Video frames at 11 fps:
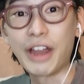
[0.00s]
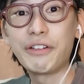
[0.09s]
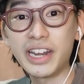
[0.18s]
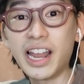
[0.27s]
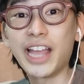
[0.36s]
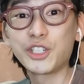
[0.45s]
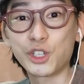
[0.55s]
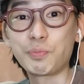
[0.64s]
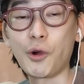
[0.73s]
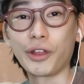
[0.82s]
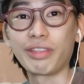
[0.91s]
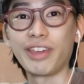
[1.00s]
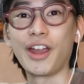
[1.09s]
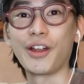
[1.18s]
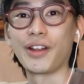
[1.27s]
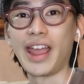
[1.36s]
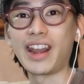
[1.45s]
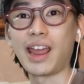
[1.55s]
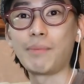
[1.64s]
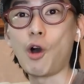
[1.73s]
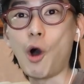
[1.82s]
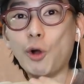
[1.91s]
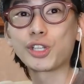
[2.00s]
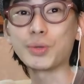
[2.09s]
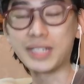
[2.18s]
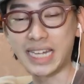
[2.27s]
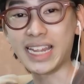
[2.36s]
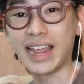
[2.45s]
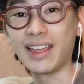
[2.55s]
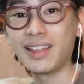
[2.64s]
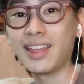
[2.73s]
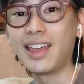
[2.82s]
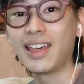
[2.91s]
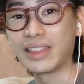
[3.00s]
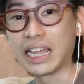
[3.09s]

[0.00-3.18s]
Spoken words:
Very nice support there, and I'm also digging